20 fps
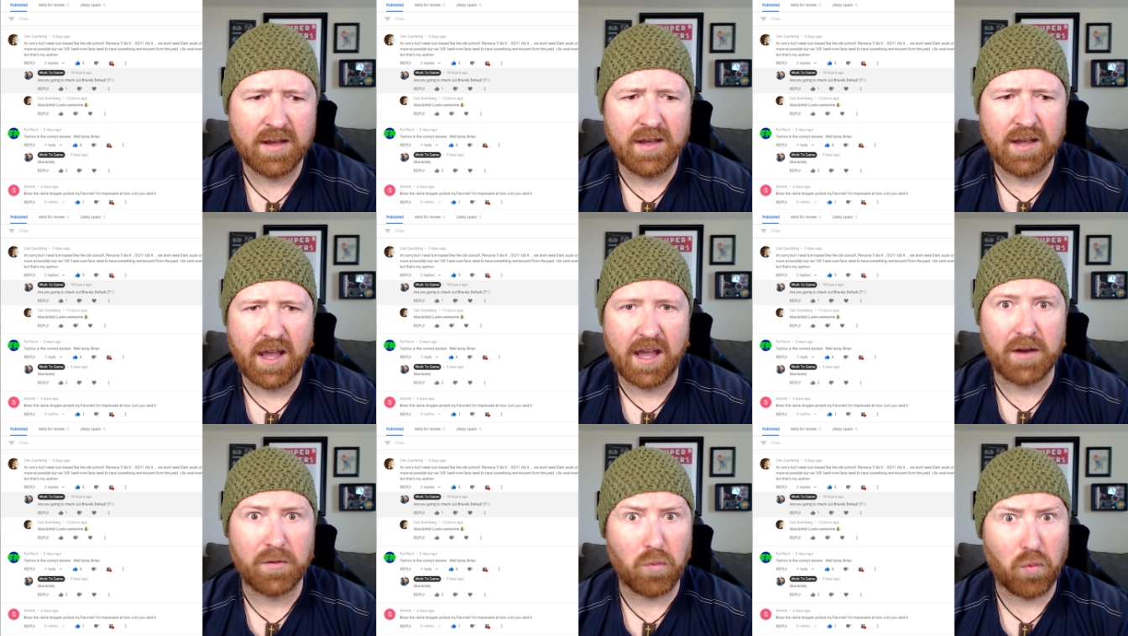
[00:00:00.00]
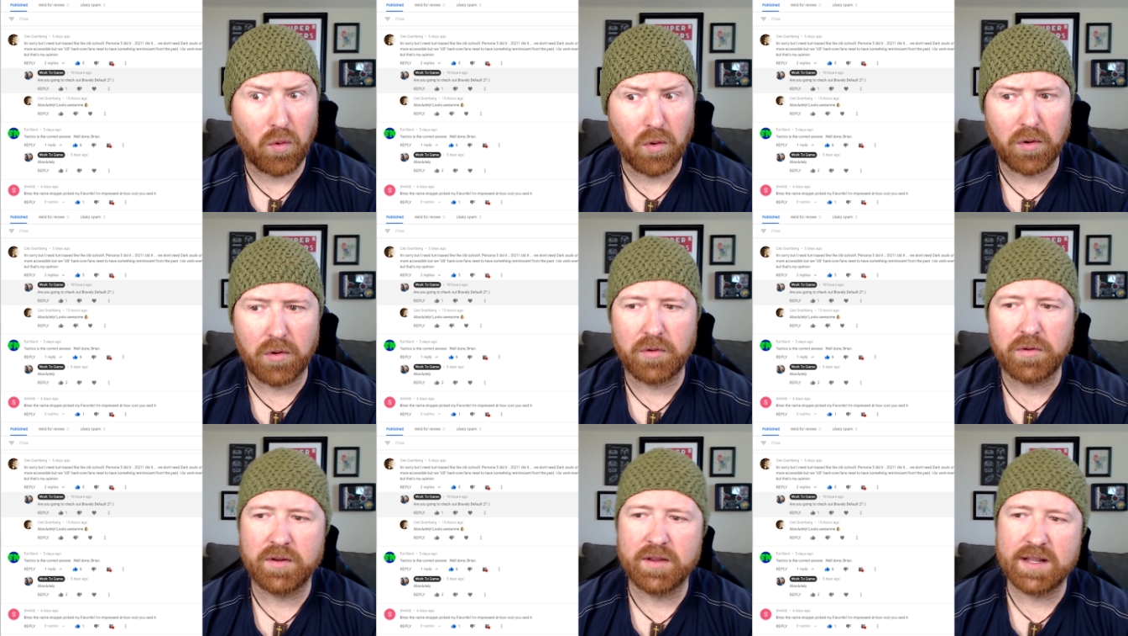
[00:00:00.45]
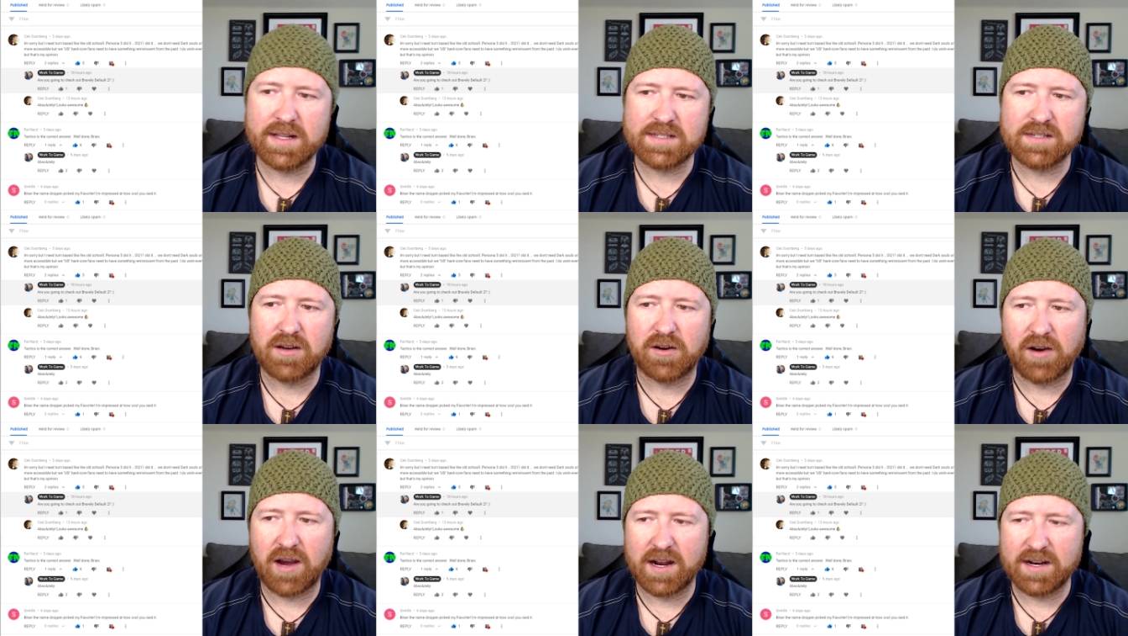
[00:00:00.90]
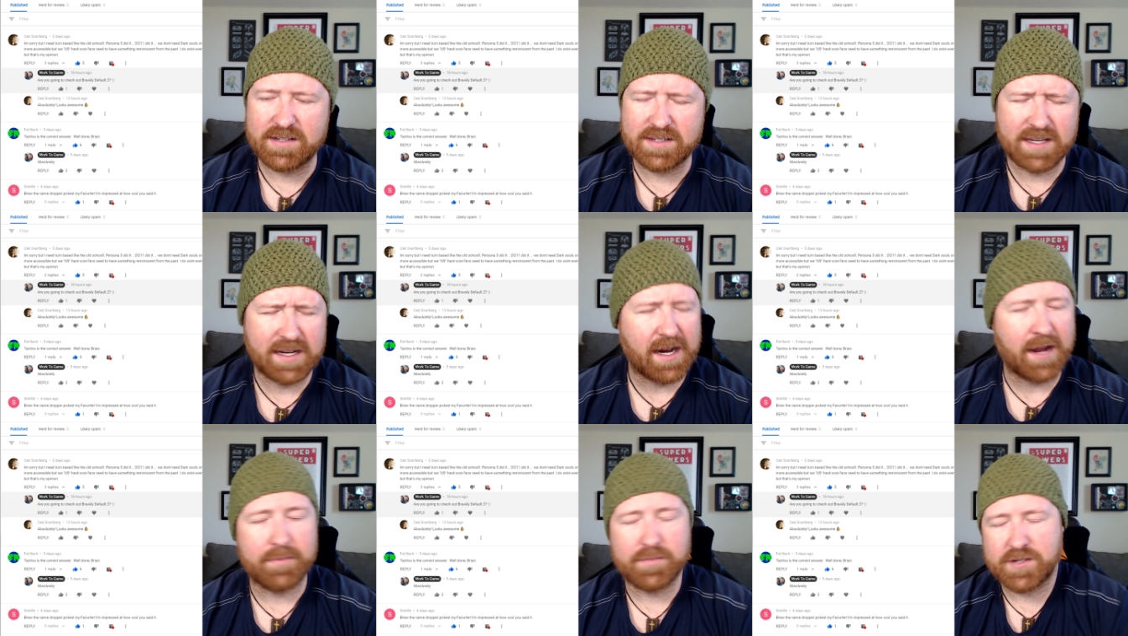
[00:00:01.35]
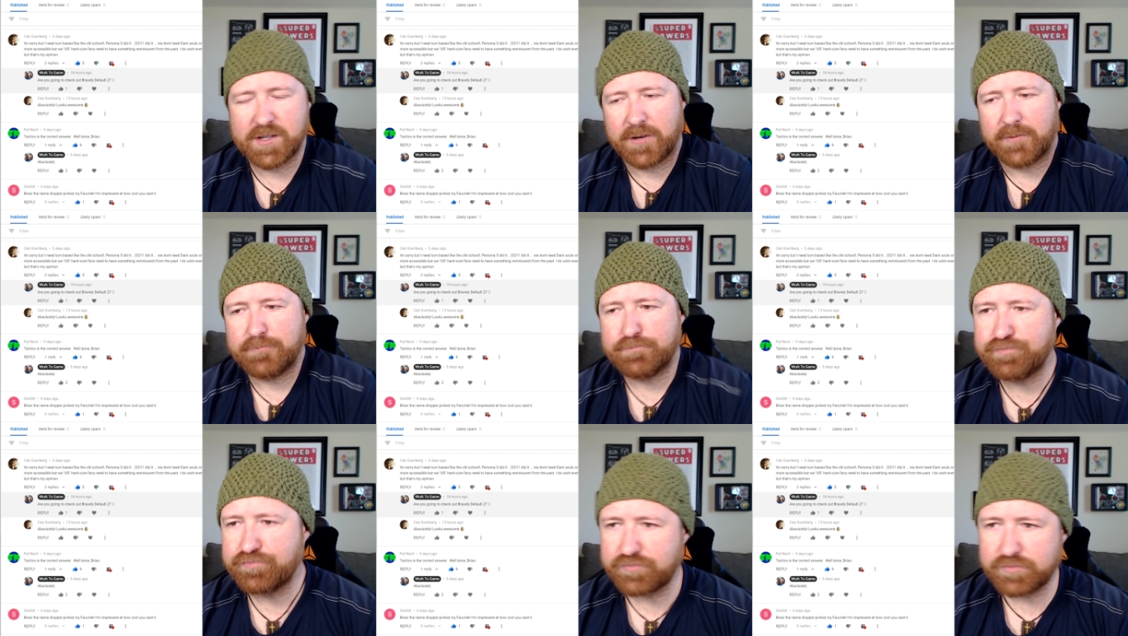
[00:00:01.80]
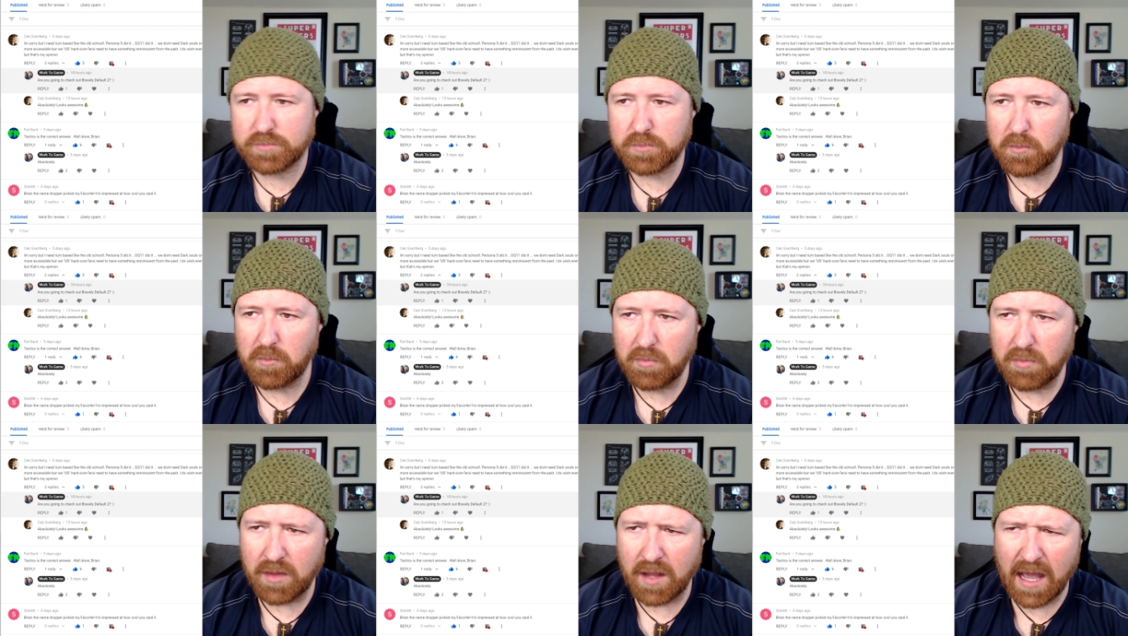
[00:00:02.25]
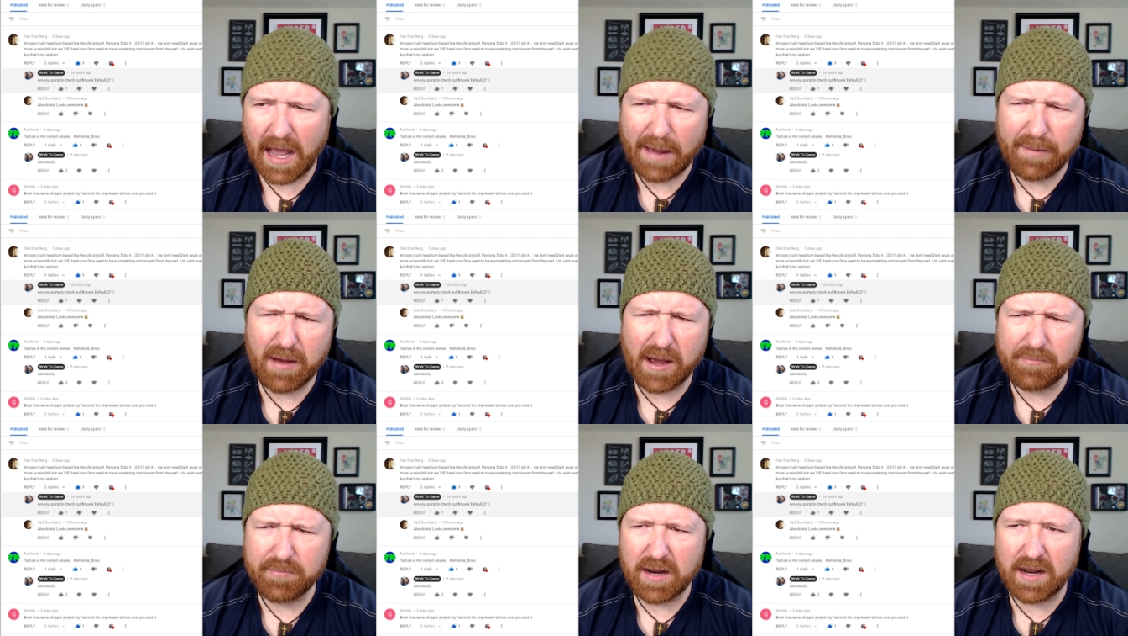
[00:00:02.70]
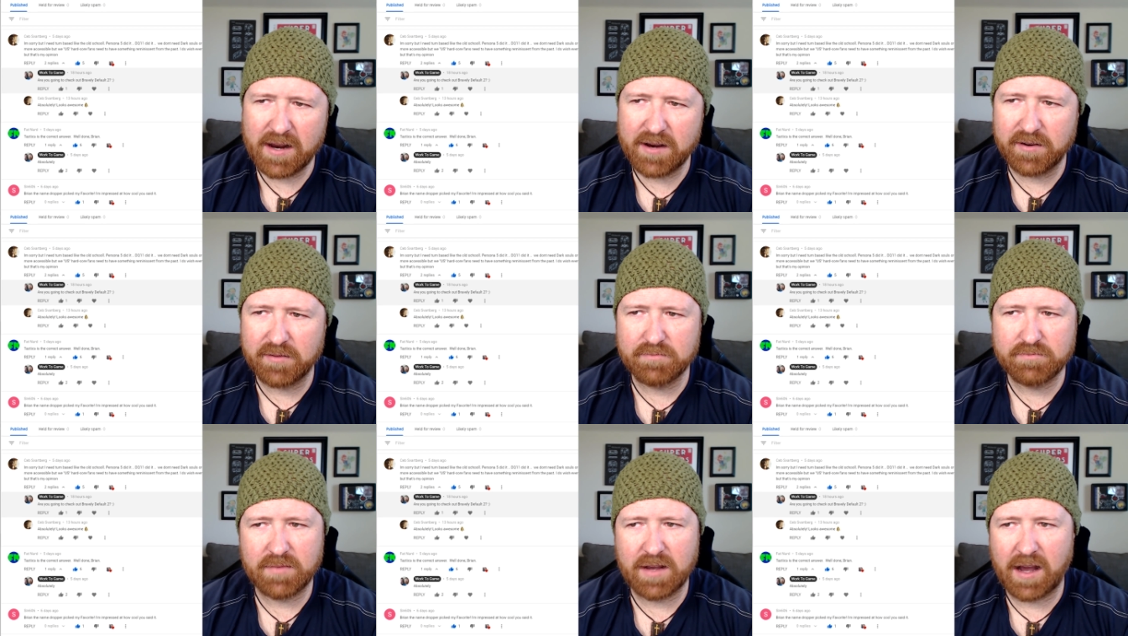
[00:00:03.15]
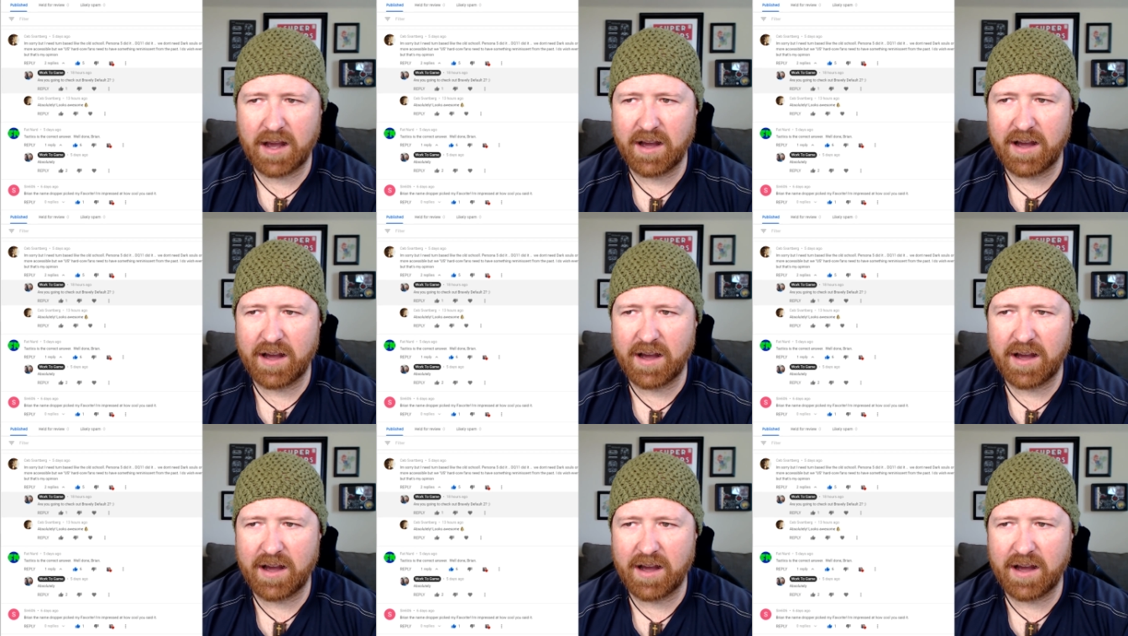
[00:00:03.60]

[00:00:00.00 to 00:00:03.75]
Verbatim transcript: and world that's all kind of set up. So I'm not. I don't.